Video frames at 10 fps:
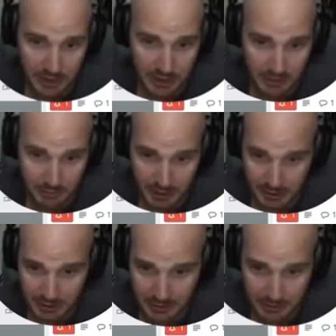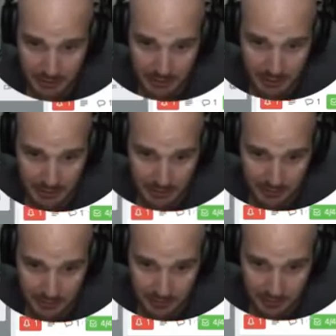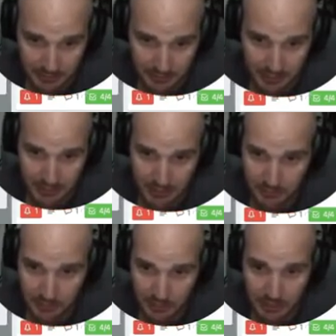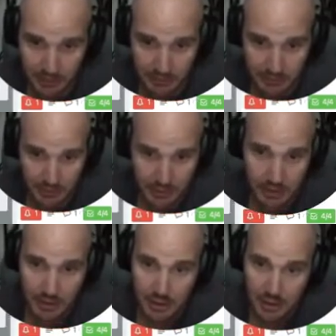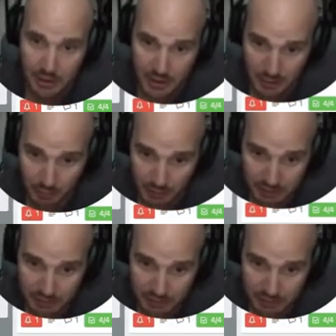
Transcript: campaign, like let's say it's this one here. Then what